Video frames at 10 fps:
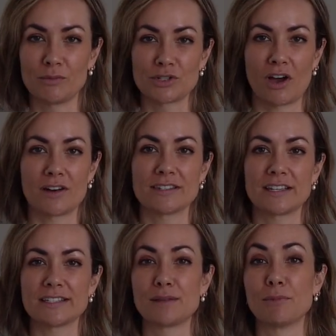which honestly
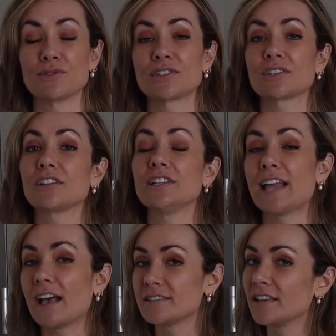is the most
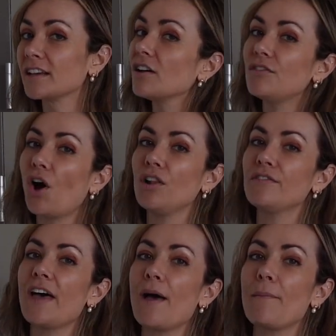classic of all
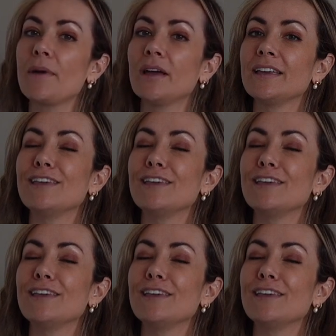of them,